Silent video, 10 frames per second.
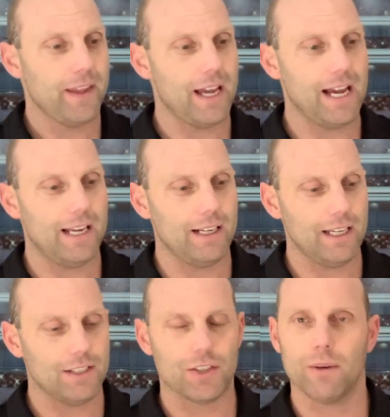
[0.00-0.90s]

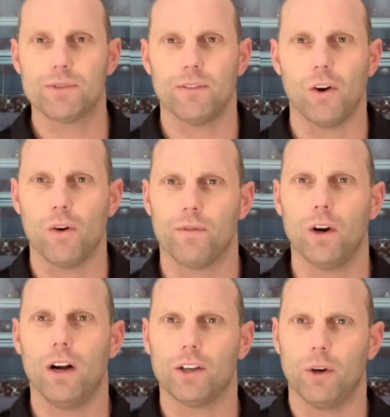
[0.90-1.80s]
And in terms of
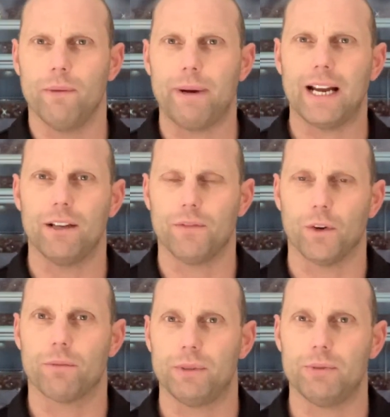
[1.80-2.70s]
overall going back and
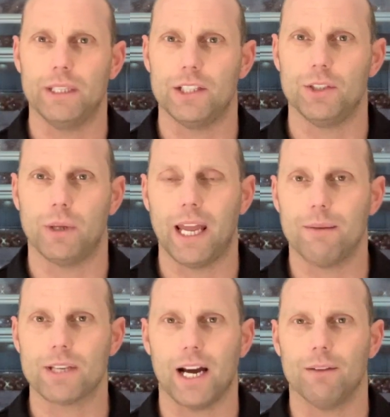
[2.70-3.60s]
forth between the two
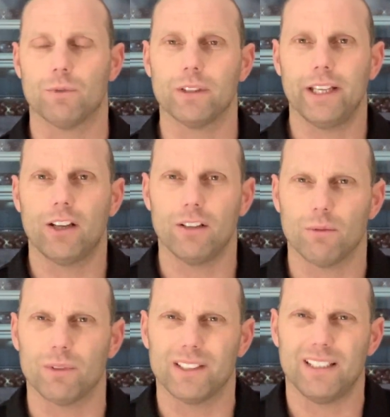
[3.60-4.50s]
games, I really
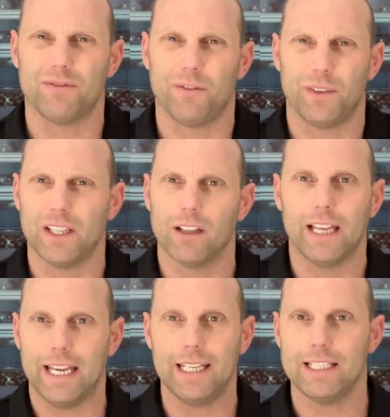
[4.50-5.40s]
couldn't really
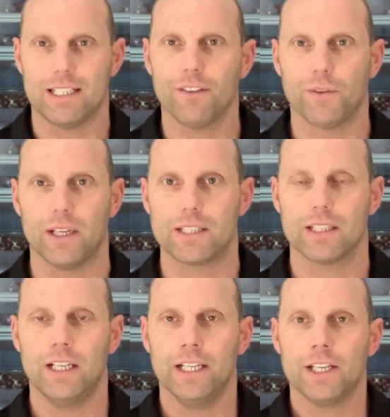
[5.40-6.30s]
feel any difference.